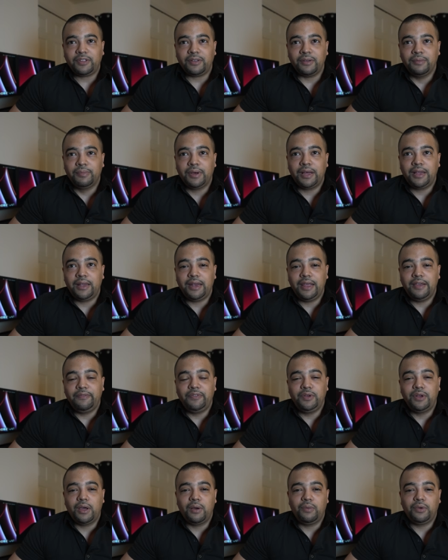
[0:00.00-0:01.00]
But if
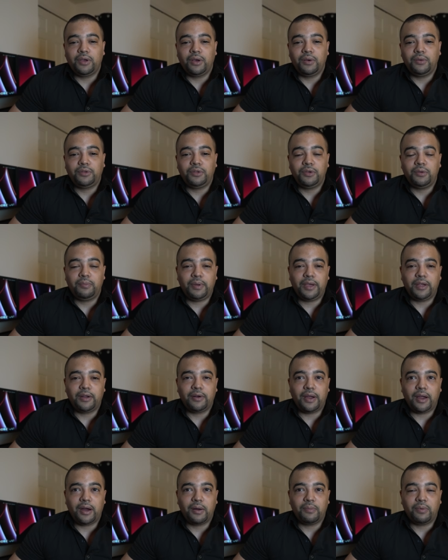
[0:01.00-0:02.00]
you don't go to
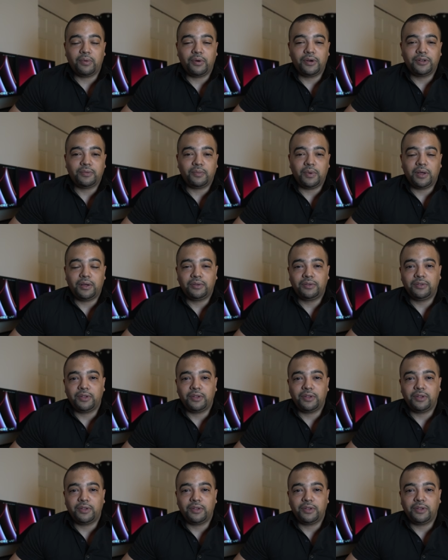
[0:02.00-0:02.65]
bigger airports, well,